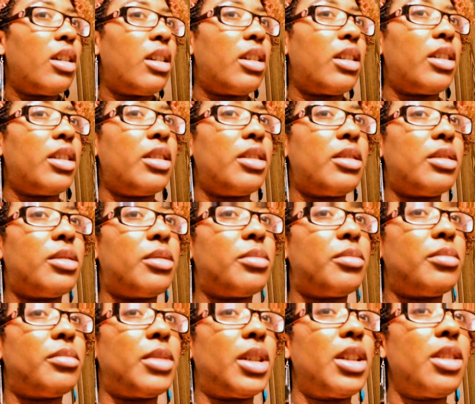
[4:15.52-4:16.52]

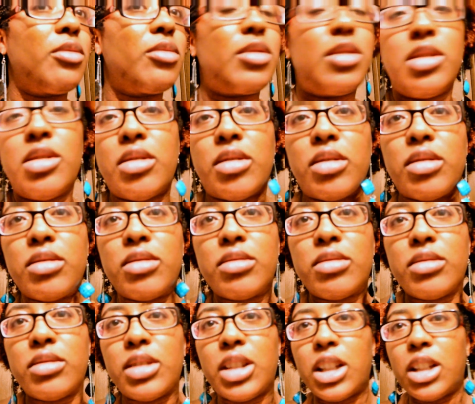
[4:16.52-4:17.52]
My hair was long
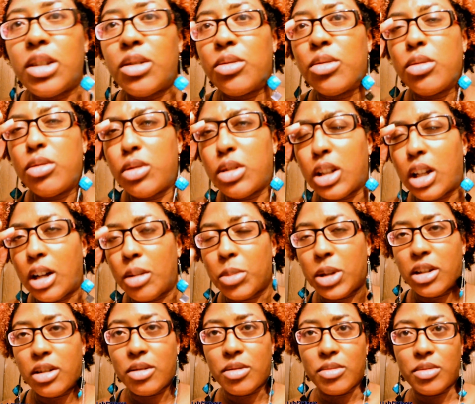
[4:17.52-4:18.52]
and it grew a lot.
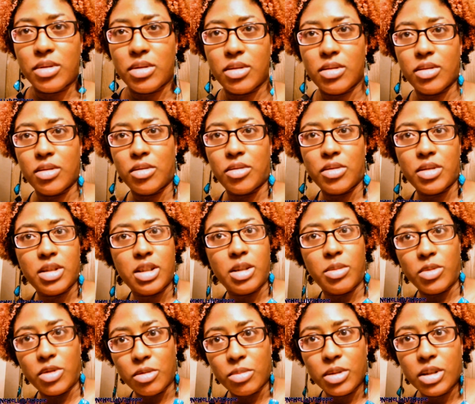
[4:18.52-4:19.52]
My hair was always
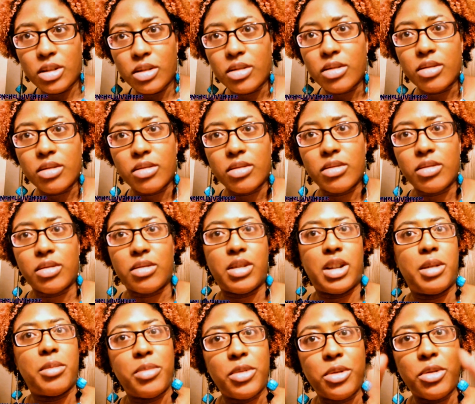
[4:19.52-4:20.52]
abnormally long, or
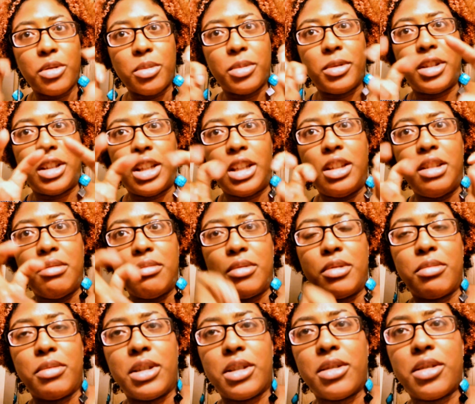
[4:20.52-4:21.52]
abnormally,
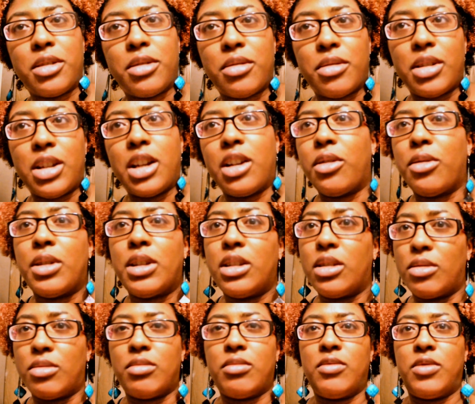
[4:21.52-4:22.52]
what we consider now
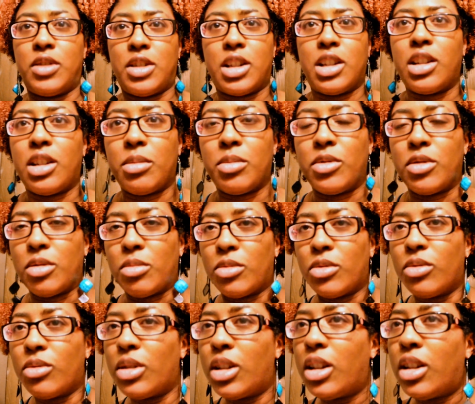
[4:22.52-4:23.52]
ain't no fucking
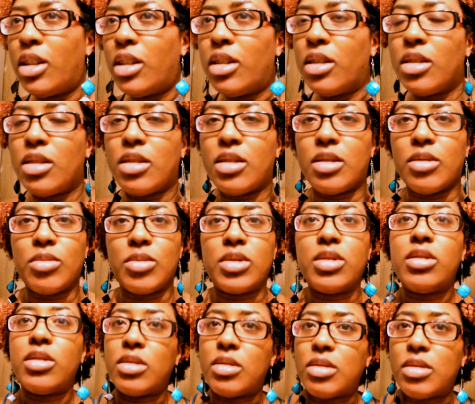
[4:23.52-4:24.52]
abnormal. It was
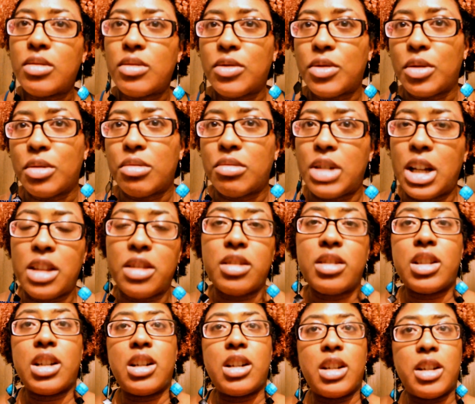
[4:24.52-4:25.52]
long for, at
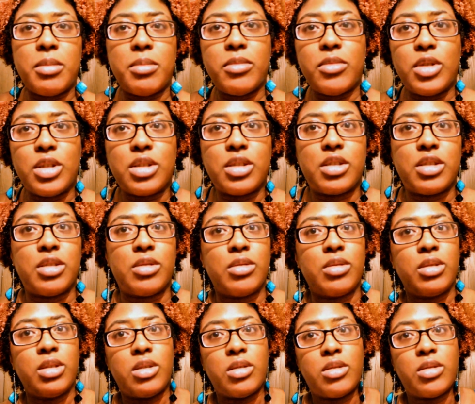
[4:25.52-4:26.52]
the time, what's
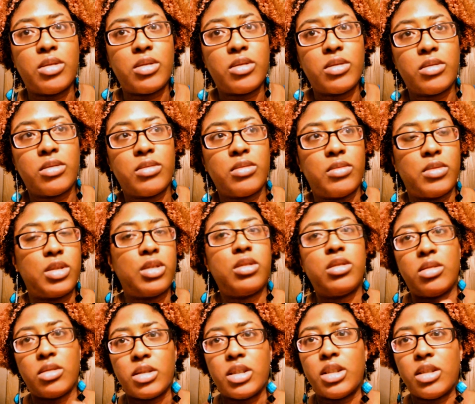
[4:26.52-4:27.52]
considered long was
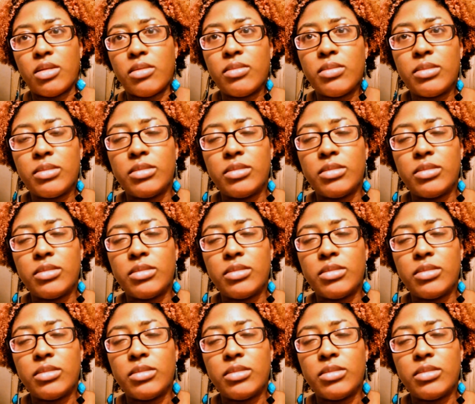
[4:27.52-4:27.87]
long then.